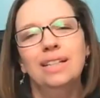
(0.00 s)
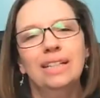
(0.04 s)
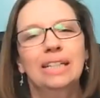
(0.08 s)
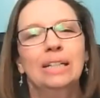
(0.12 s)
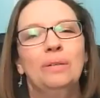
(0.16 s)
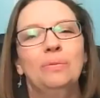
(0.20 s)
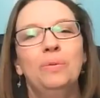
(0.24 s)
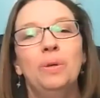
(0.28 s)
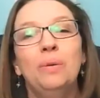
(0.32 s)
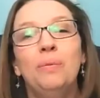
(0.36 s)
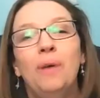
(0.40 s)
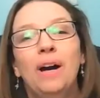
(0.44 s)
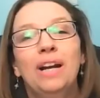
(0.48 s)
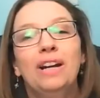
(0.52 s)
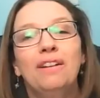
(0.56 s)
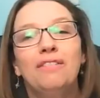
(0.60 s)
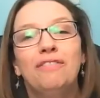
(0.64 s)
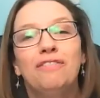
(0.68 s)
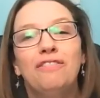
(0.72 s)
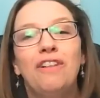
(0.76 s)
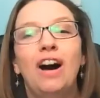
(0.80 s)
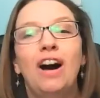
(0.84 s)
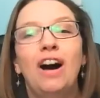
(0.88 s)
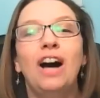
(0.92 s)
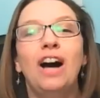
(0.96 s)
We want to
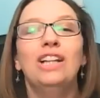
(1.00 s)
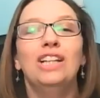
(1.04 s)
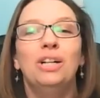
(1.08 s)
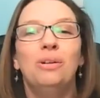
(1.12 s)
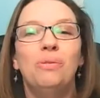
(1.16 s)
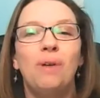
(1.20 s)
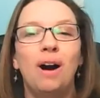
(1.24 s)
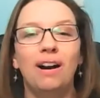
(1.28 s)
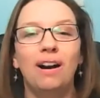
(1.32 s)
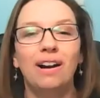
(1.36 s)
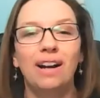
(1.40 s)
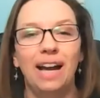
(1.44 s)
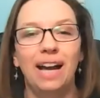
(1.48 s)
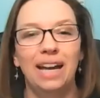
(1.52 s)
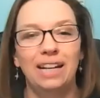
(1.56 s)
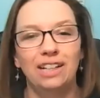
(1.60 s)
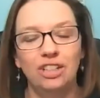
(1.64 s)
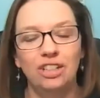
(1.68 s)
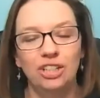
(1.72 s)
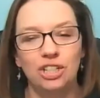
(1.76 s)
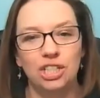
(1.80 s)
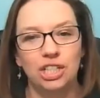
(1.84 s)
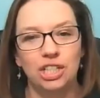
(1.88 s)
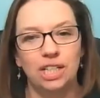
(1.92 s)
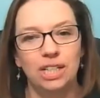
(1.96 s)
follow our
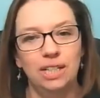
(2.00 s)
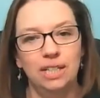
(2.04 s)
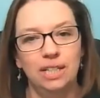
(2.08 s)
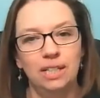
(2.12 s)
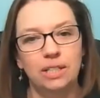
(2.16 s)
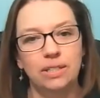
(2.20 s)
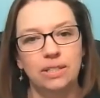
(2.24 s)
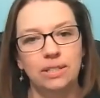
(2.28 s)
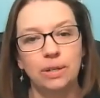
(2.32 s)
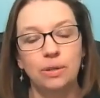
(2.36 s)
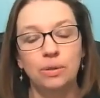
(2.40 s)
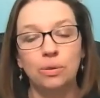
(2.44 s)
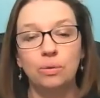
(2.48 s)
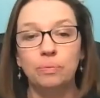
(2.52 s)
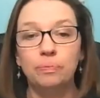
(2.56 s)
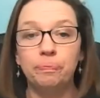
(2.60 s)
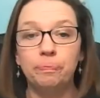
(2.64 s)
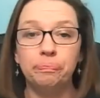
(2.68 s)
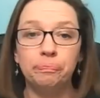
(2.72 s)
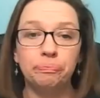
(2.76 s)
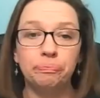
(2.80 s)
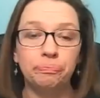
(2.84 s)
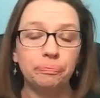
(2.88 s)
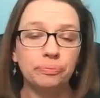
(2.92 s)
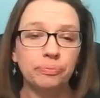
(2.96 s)
energy. So
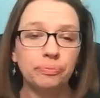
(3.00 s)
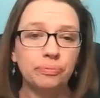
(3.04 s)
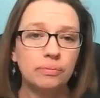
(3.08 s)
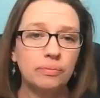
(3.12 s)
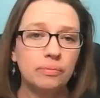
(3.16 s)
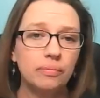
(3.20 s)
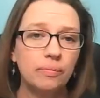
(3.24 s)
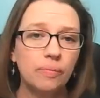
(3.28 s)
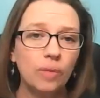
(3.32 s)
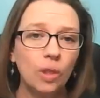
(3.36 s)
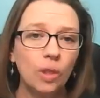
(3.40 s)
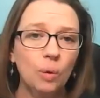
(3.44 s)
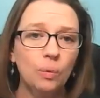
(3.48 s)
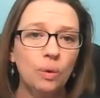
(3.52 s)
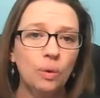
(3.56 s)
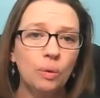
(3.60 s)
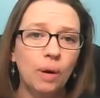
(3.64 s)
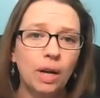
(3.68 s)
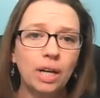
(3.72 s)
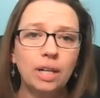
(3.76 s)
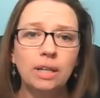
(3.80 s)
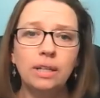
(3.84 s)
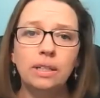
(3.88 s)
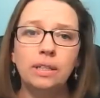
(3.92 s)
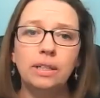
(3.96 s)
we
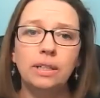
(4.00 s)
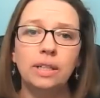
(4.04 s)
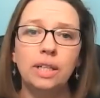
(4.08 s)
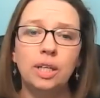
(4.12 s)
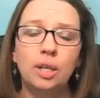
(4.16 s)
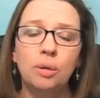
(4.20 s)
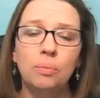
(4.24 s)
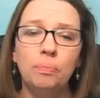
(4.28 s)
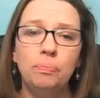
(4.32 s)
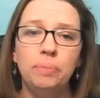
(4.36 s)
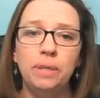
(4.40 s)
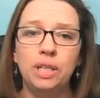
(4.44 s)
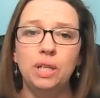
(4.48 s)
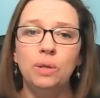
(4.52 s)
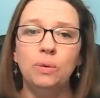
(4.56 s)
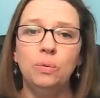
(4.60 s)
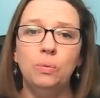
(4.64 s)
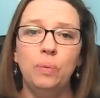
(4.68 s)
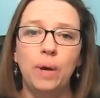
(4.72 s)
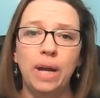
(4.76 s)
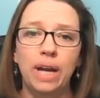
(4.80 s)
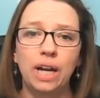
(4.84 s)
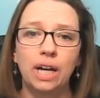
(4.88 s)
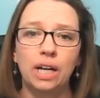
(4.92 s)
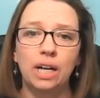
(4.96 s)
want to, be
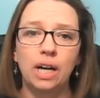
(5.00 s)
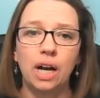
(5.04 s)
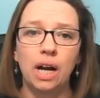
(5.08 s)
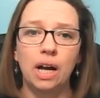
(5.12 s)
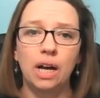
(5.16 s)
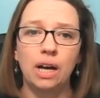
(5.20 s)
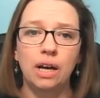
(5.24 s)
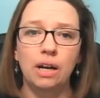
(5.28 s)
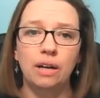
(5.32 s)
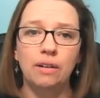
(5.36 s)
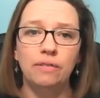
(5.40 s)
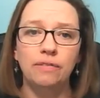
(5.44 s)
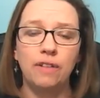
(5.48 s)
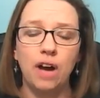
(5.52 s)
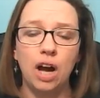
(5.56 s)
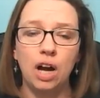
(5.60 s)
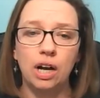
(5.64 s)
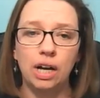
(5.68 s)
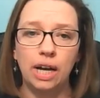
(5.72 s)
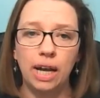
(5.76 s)
aware of our